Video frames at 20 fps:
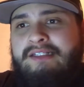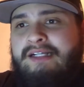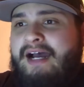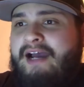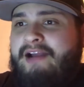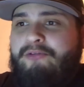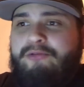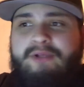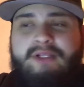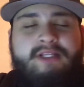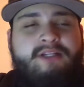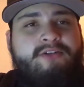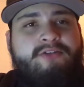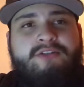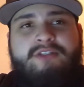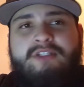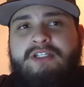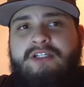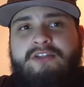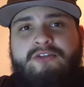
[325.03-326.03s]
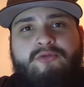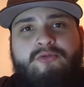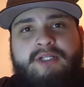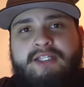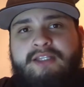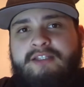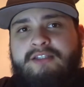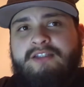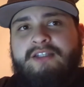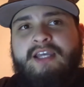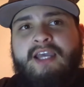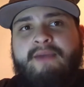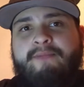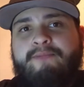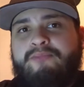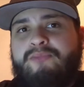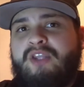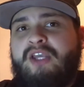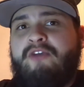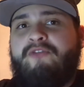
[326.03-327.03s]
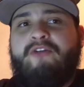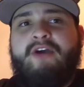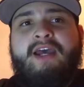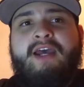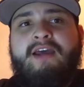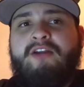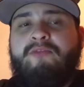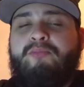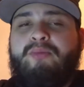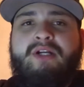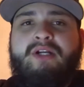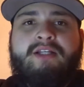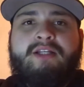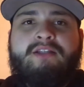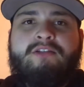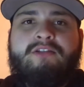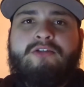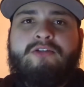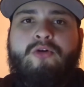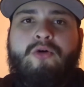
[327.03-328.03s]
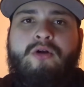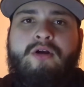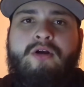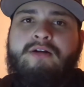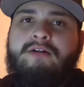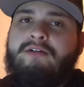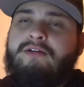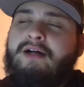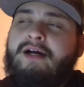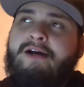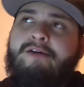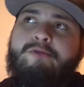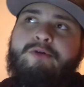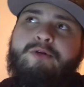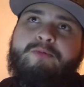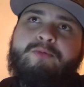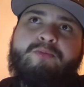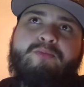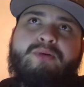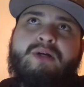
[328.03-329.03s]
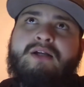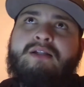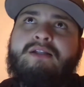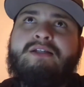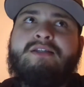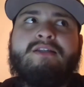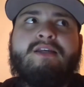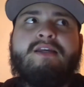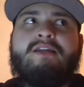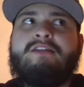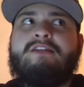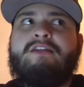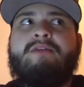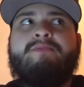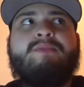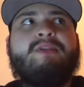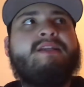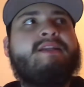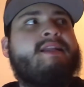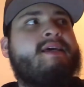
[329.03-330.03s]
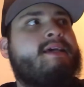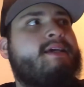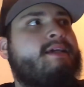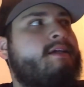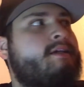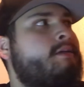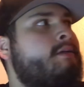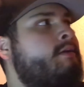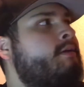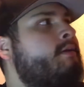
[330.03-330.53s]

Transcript: I really don't see us winning this game. If I had to predict the score, I would probably say something like